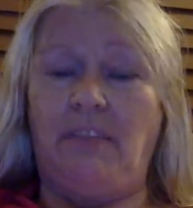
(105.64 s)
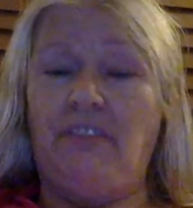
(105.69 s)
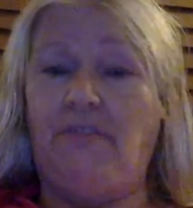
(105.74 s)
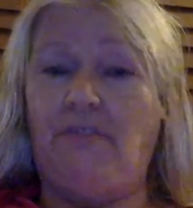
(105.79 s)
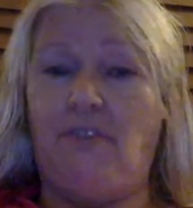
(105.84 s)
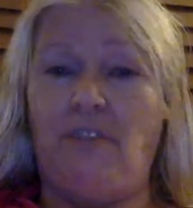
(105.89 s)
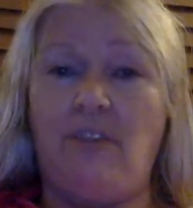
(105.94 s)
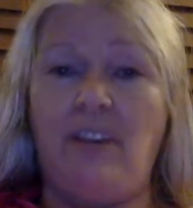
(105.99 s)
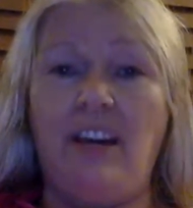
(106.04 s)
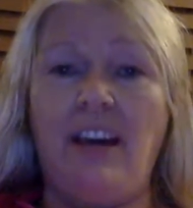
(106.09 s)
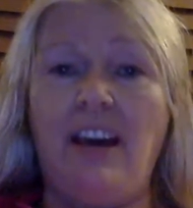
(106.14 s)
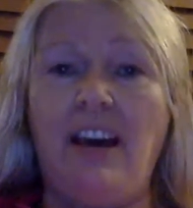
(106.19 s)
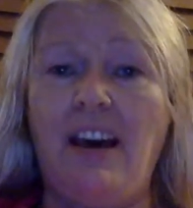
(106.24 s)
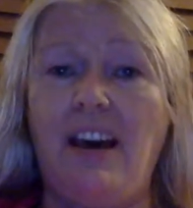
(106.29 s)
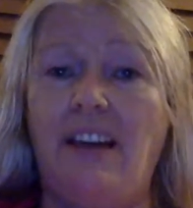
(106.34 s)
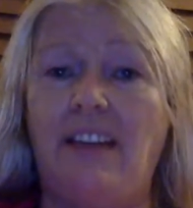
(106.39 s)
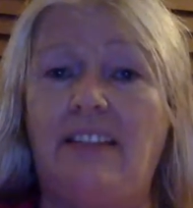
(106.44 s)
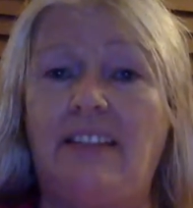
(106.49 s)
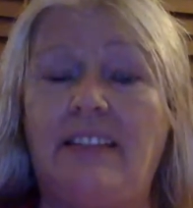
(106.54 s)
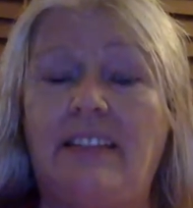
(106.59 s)
before they
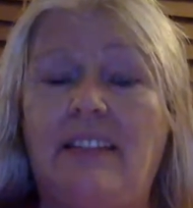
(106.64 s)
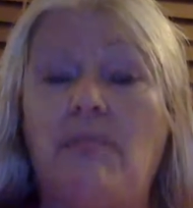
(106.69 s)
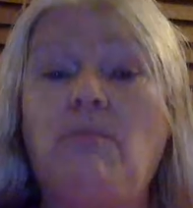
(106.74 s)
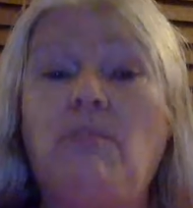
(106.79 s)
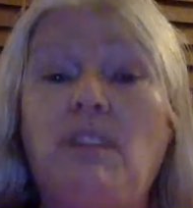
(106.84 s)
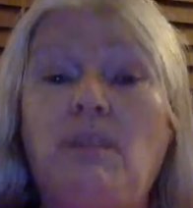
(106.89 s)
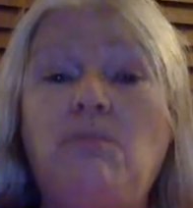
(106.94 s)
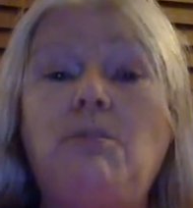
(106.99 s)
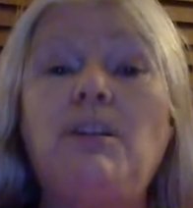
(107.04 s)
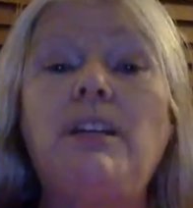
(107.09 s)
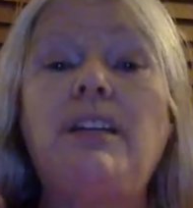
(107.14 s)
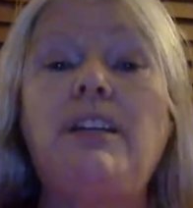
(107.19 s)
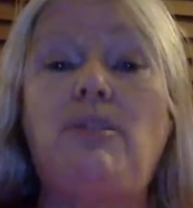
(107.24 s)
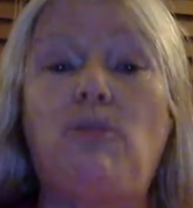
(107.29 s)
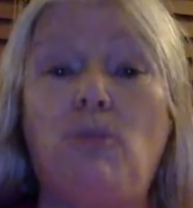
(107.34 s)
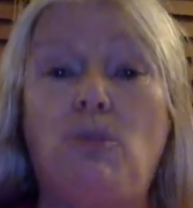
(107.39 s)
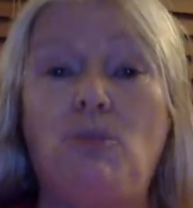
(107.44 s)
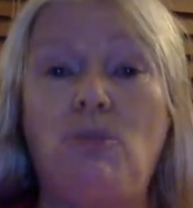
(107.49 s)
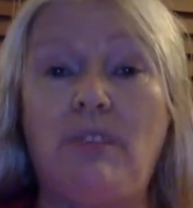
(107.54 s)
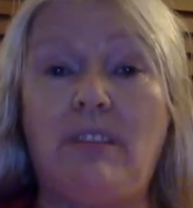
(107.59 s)
had something pretty
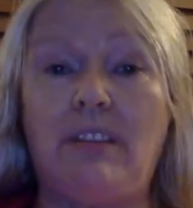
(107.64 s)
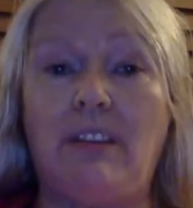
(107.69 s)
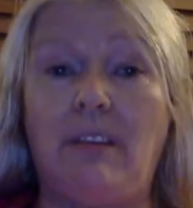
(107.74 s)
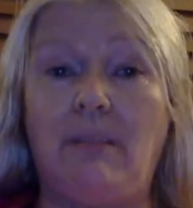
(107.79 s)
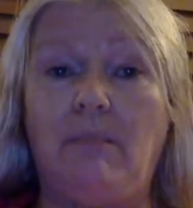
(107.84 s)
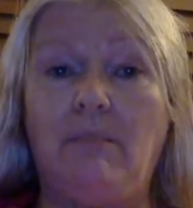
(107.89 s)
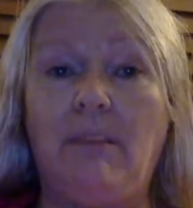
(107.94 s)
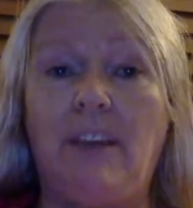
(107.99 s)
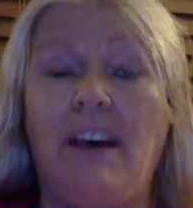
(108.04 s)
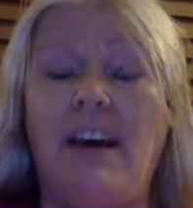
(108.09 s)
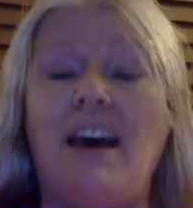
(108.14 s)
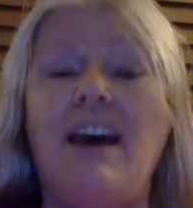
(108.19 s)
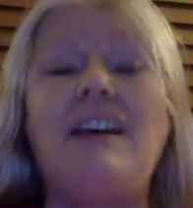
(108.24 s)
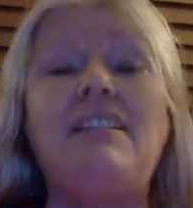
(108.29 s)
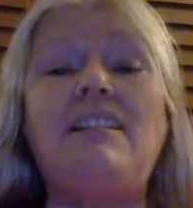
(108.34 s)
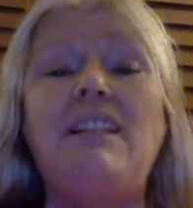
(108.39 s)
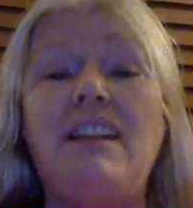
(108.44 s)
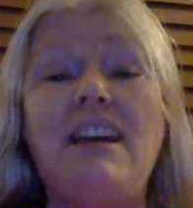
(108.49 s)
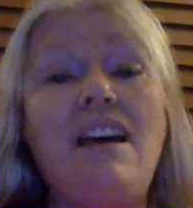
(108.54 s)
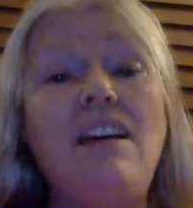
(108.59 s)
gruesome.
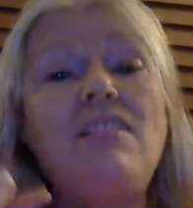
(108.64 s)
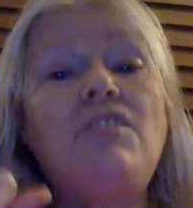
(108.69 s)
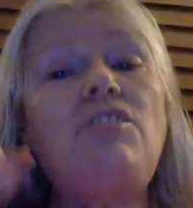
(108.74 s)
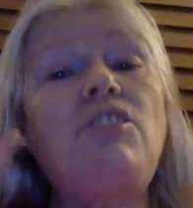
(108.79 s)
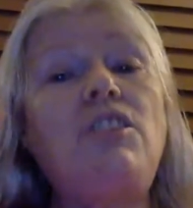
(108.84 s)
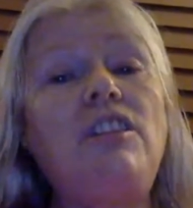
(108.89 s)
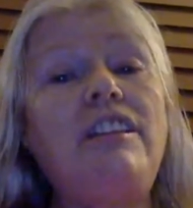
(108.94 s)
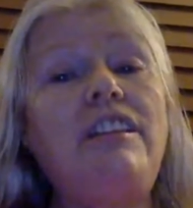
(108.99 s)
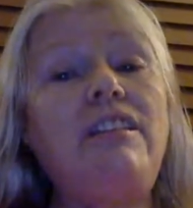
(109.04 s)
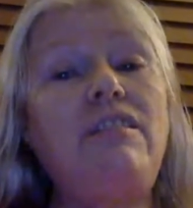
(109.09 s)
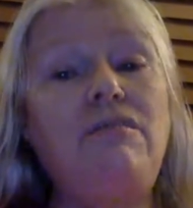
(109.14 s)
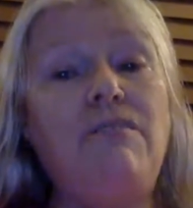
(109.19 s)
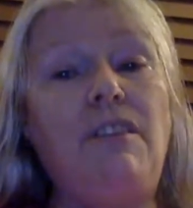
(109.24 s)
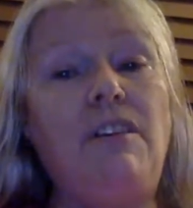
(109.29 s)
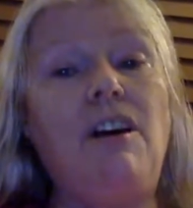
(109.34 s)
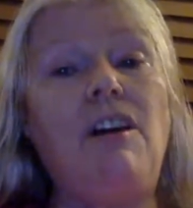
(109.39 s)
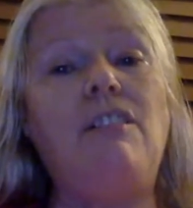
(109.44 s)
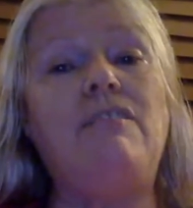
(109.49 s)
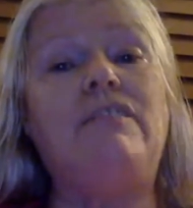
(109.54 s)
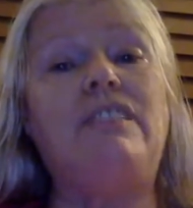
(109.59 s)
And it actually
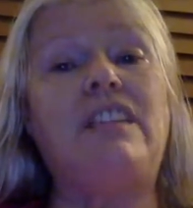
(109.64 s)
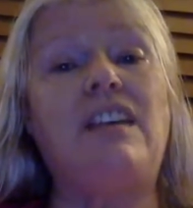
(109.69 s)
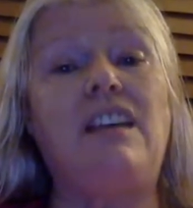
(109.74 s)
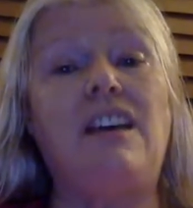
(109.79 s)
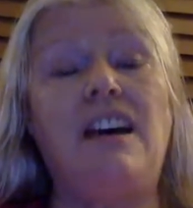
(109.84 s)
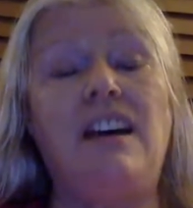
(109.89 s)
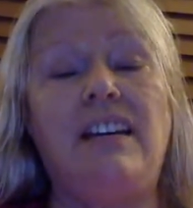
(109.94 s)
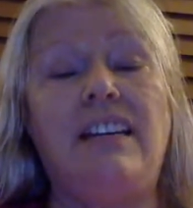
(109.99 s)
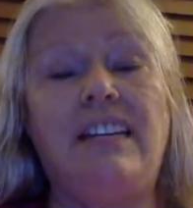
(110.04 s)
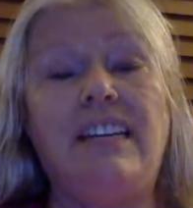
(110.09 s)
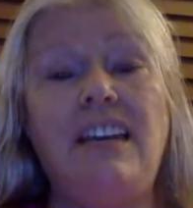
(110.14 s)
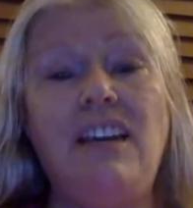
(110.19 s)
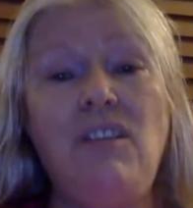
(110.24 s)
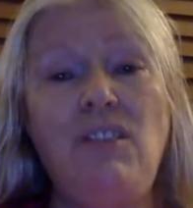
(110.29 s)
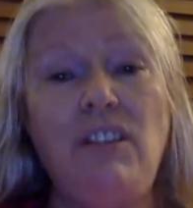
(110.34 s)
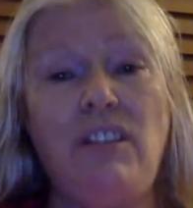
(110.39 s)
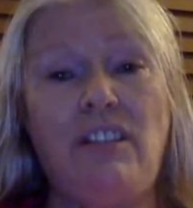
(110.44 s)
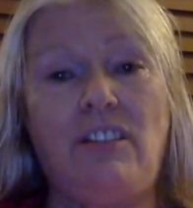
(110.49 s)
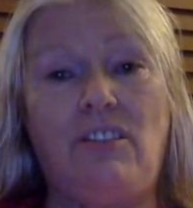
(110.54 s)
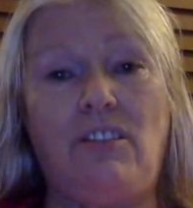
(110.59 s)
involves a
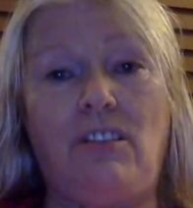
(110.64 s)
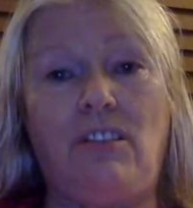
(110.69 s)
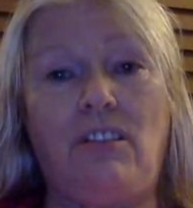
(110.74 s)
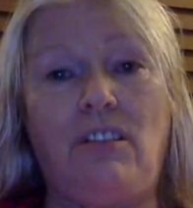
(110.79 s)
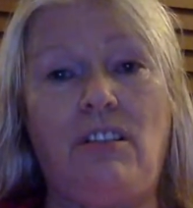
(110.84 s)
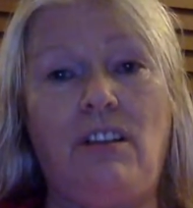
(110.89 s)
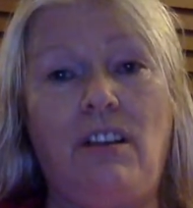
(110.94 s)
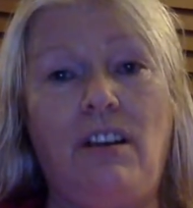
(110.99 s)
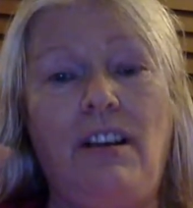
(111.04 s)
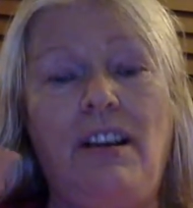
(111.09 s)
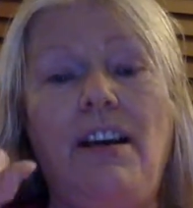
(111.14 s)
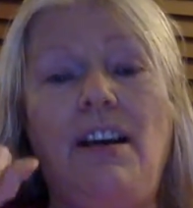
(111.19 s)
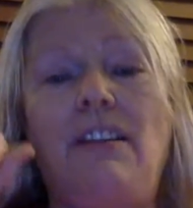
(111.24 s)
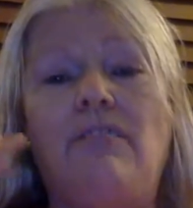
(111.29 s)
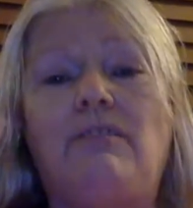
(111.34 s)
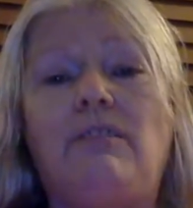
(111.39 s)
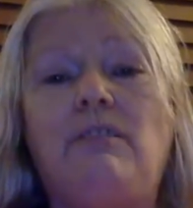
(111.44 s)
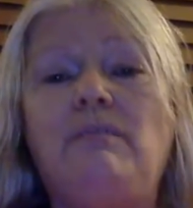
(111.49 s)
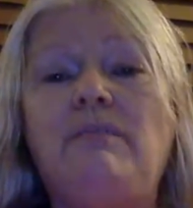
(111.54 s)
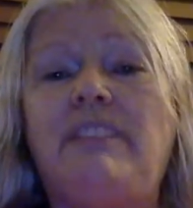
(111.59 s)
character
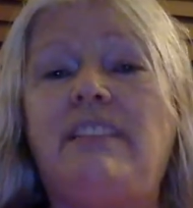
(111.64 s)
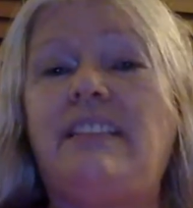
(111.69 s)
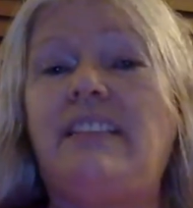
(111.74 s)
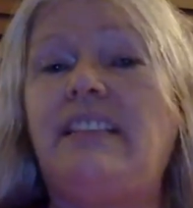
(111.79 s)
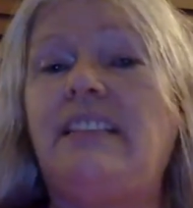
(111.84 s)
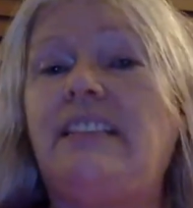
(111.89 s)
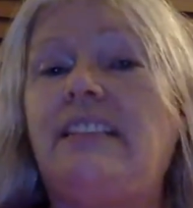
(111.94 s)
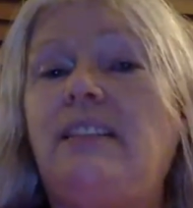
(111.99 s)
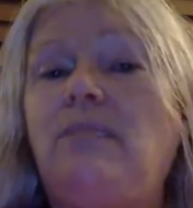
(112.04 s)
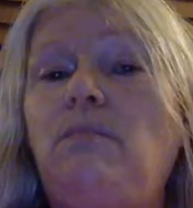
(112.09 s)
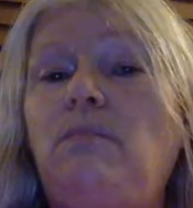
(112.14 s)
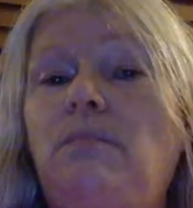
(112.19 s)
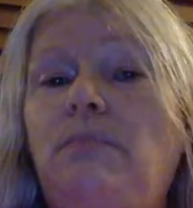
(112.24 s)
from season